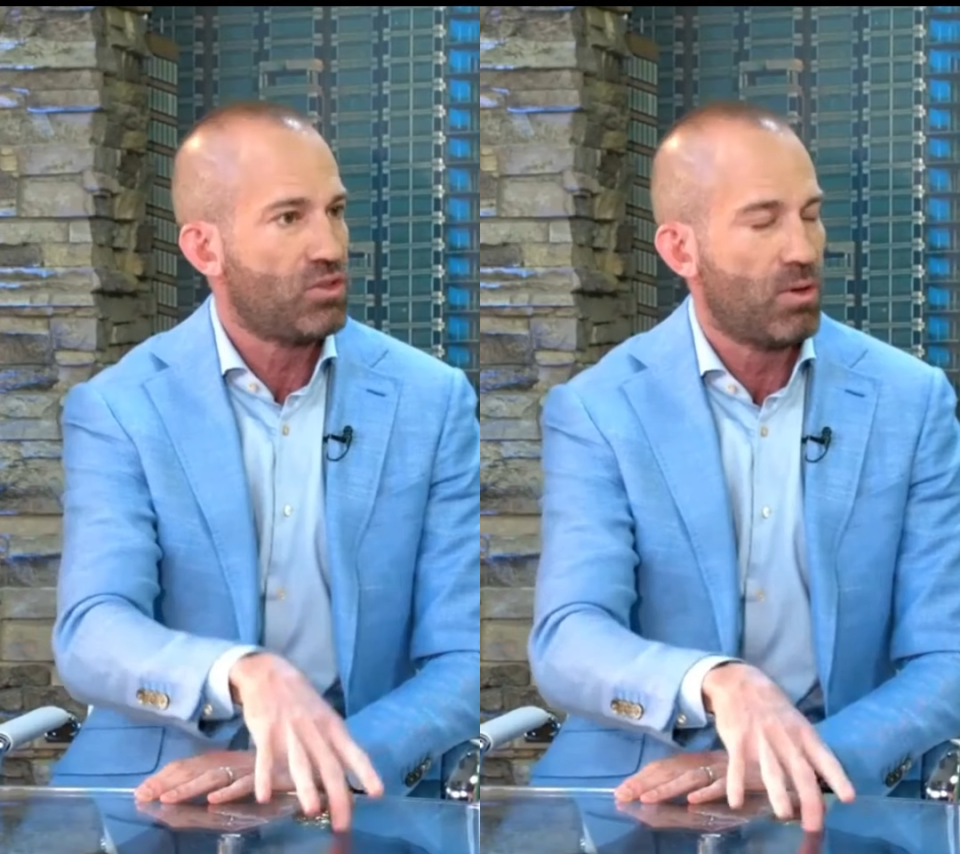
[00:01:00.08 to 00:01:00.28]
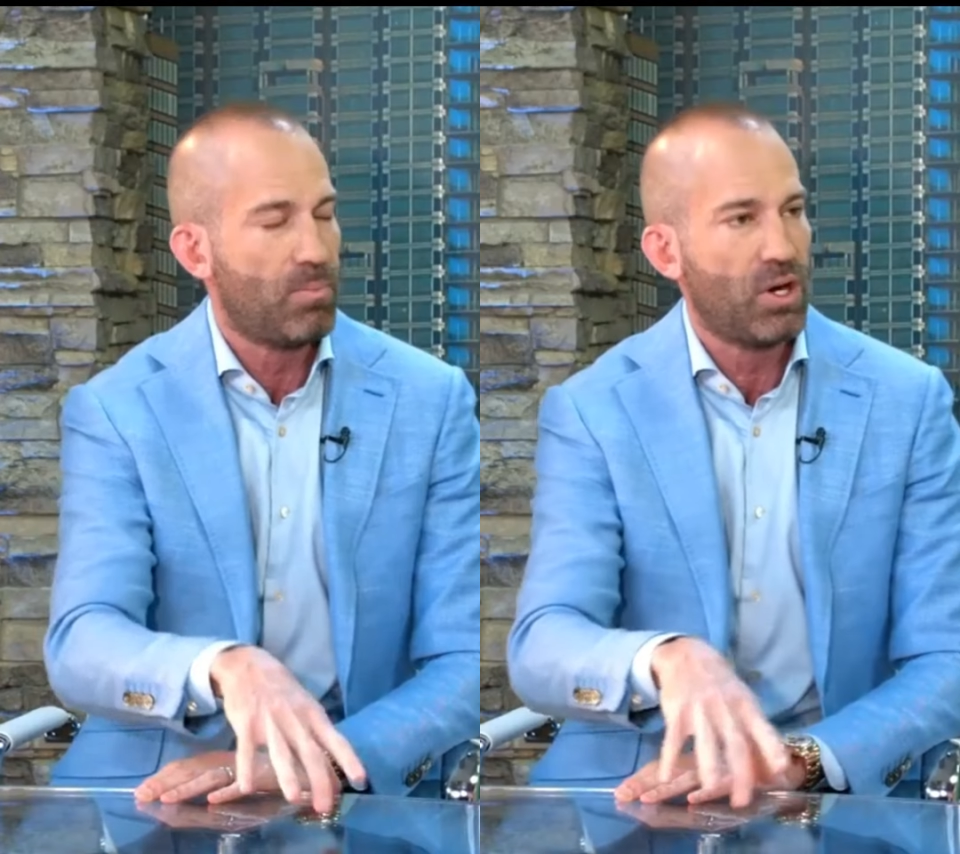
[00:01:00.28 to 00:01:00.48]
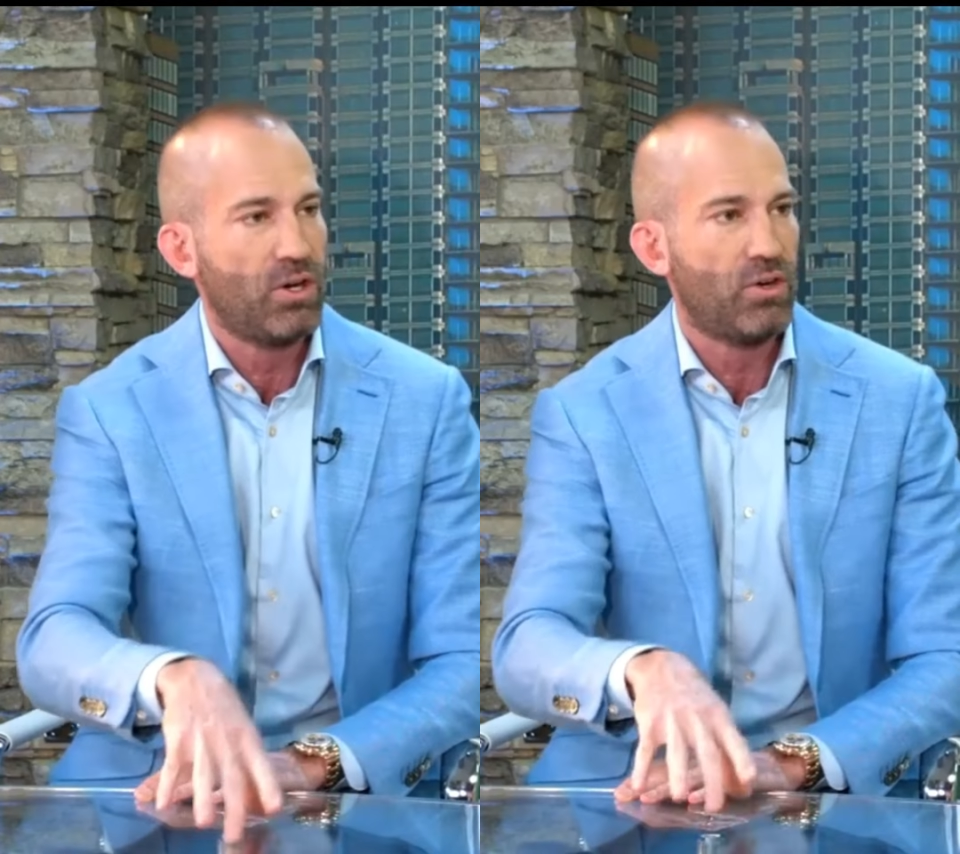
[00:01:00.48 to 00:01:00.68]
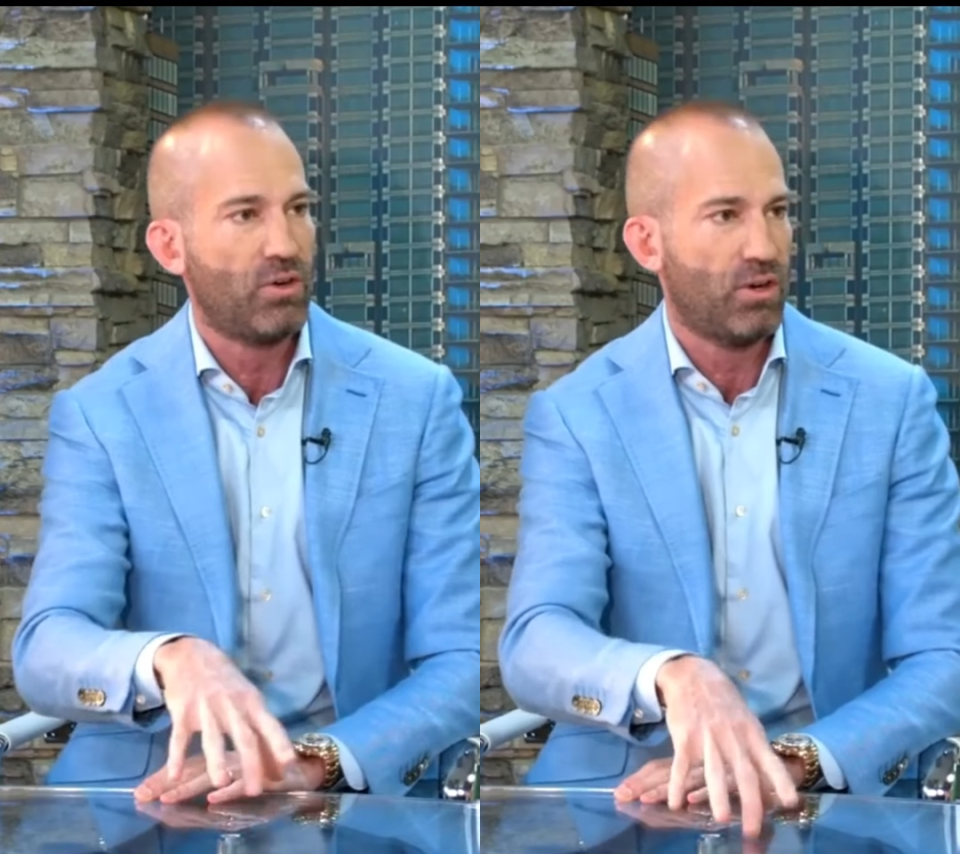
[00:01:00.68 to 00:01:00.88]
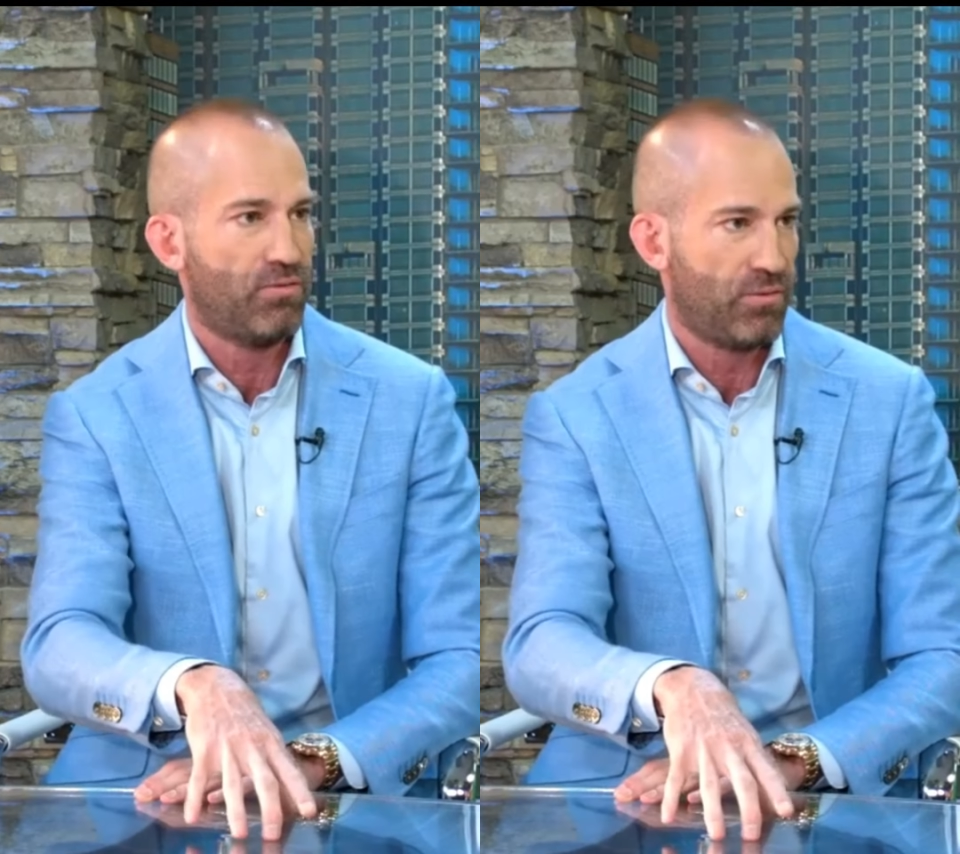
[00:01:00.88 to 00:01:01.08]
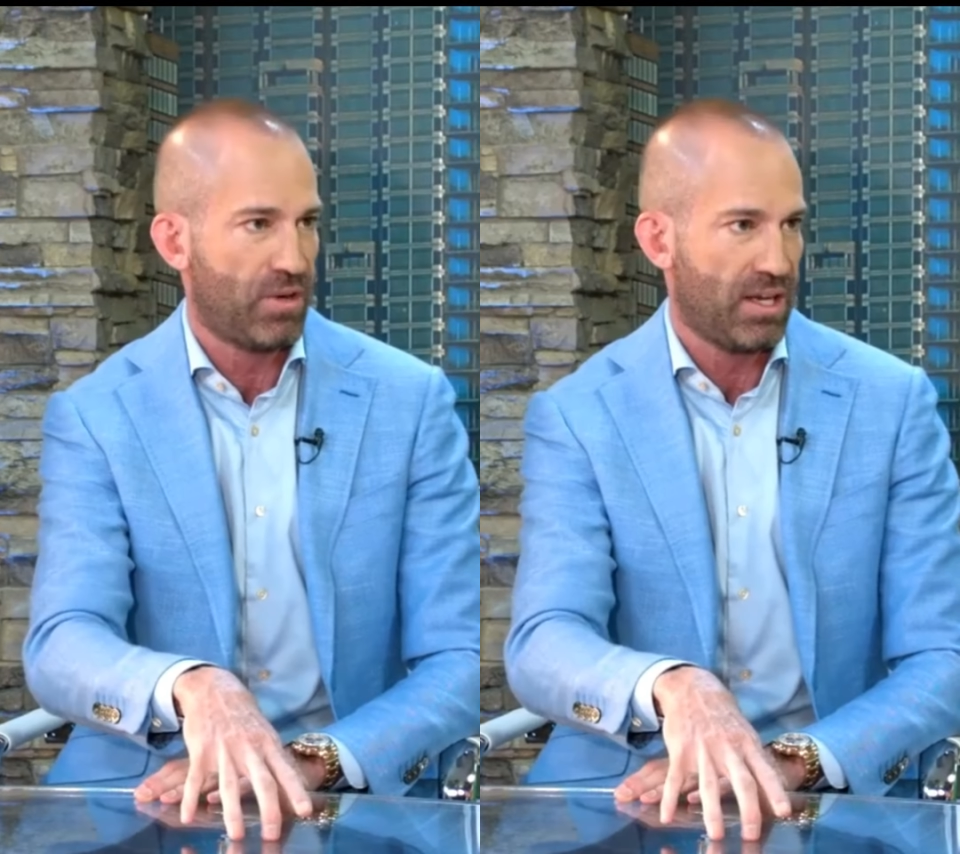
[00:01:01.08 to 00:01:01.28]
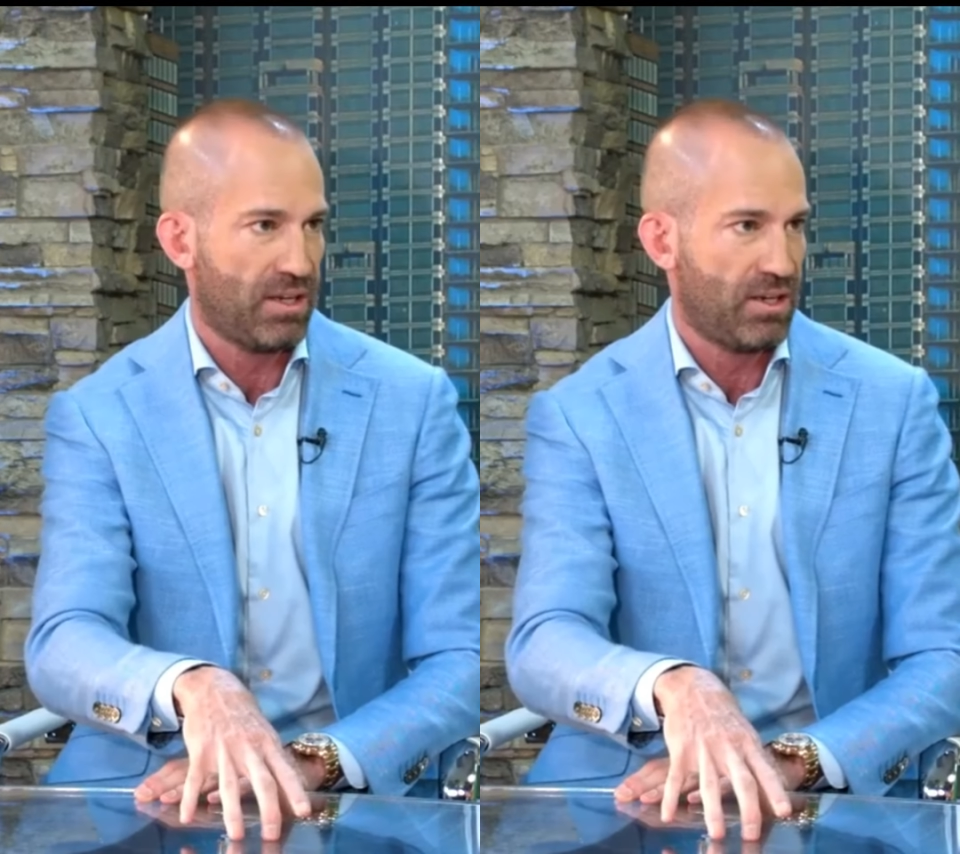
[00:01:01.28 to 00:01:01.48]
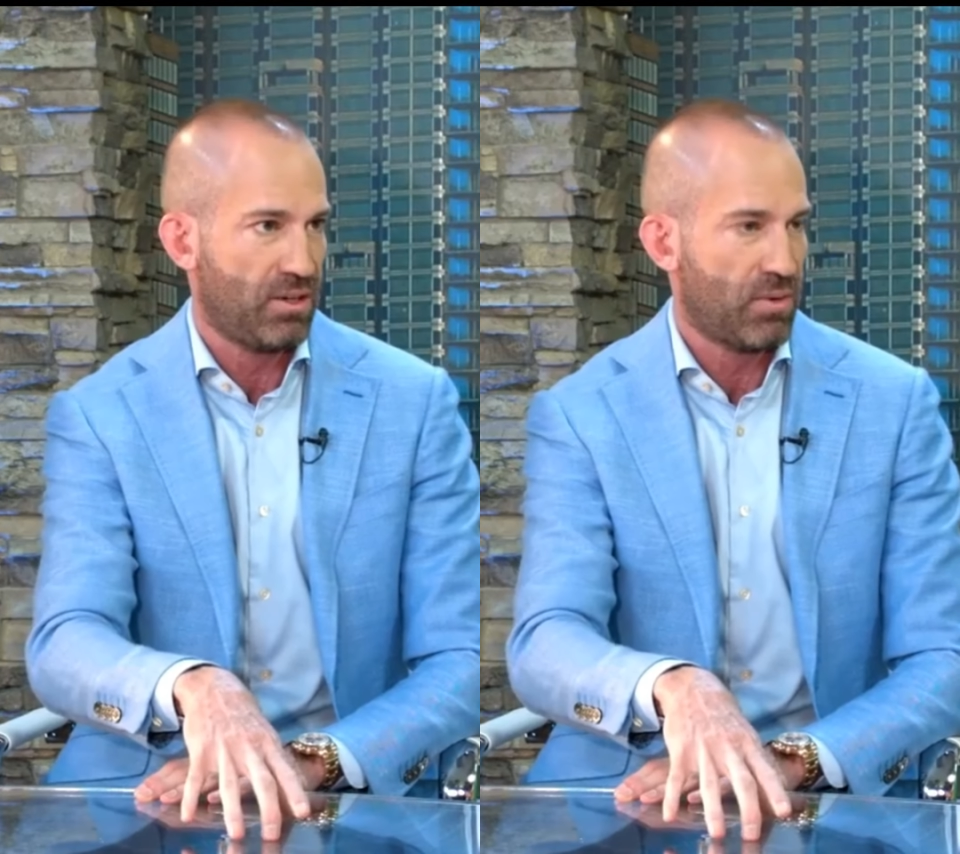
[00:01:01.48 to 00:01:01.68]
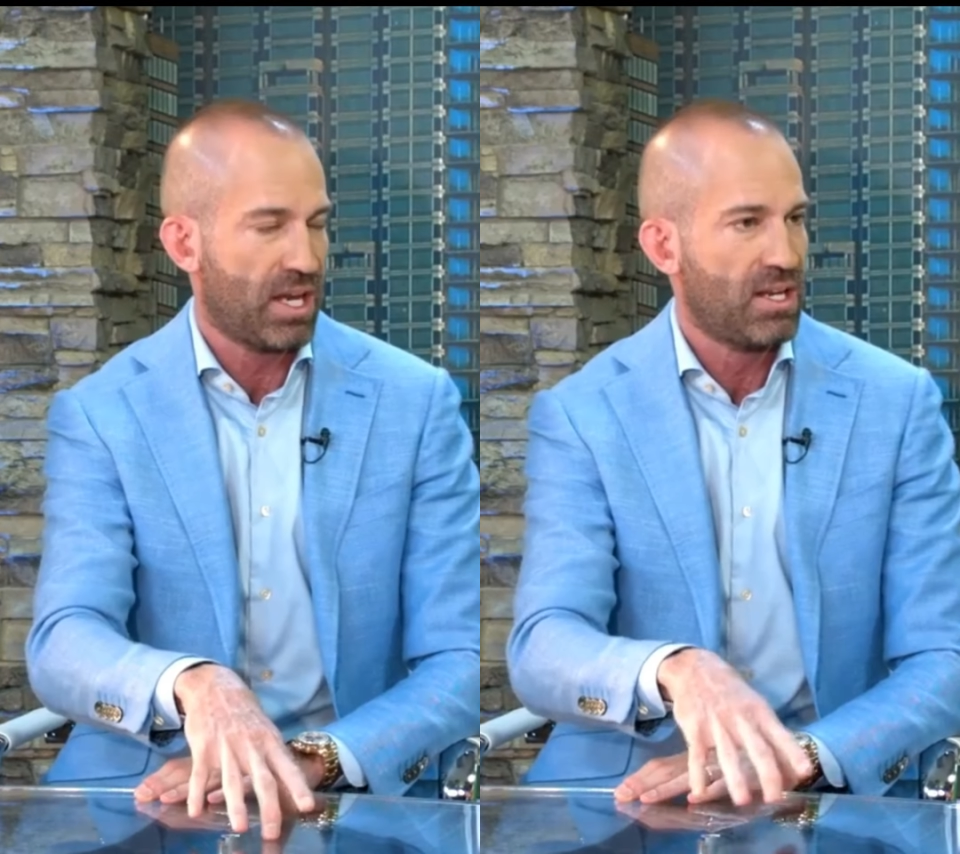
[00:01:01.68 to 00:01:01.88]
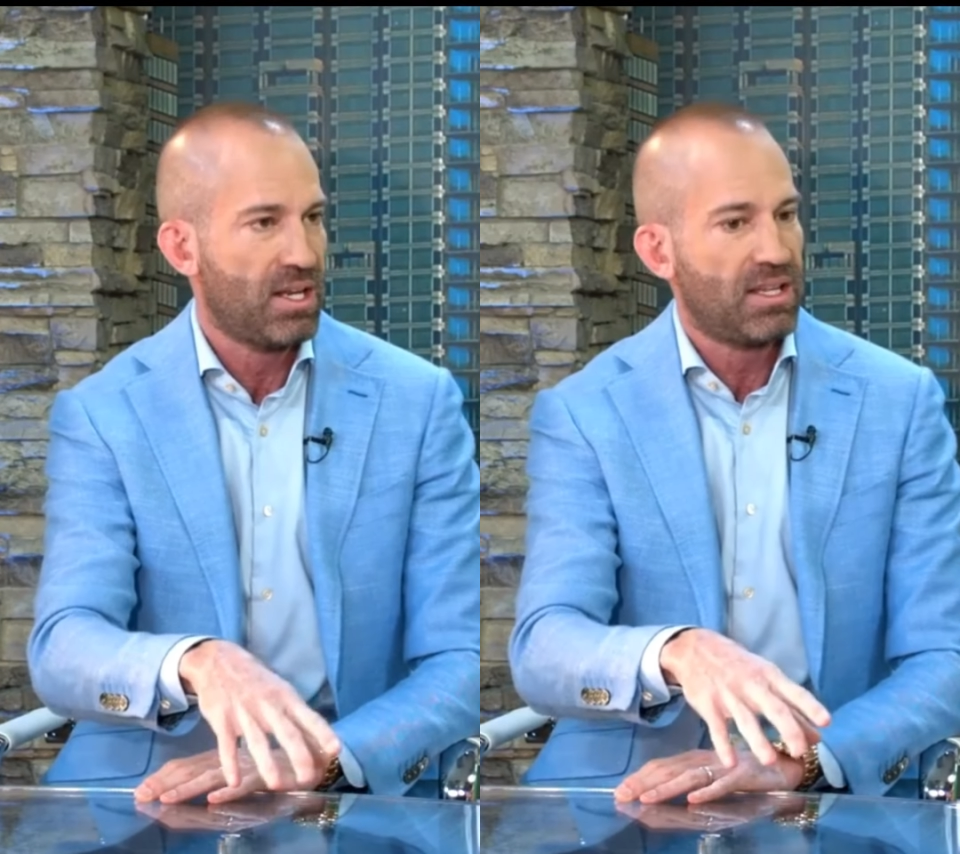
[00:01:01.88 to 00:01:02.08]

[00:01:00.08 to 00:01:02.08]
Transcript: to a partner or friend, mm-hmm. right?